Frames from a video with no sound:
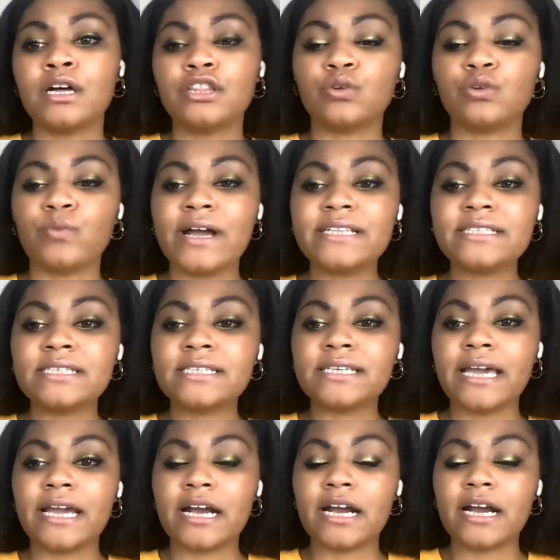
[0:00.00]
The Red
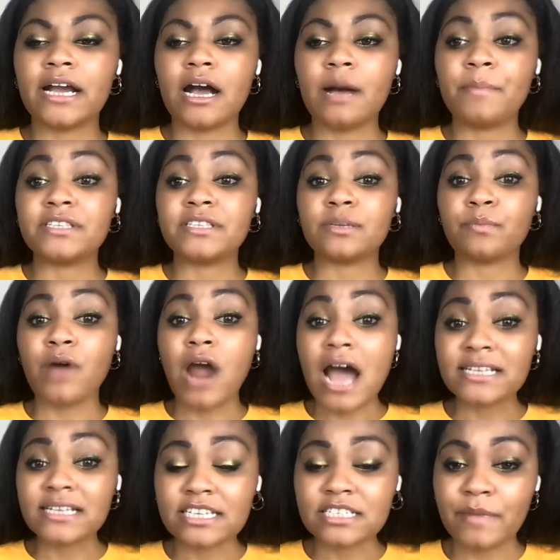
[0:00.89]
Scare is a
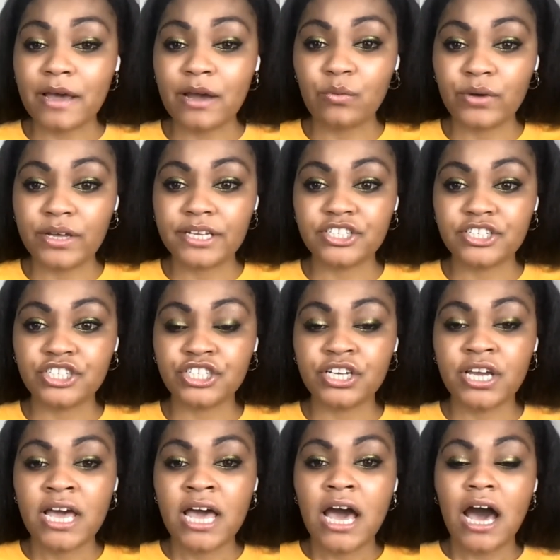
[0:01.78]
process by which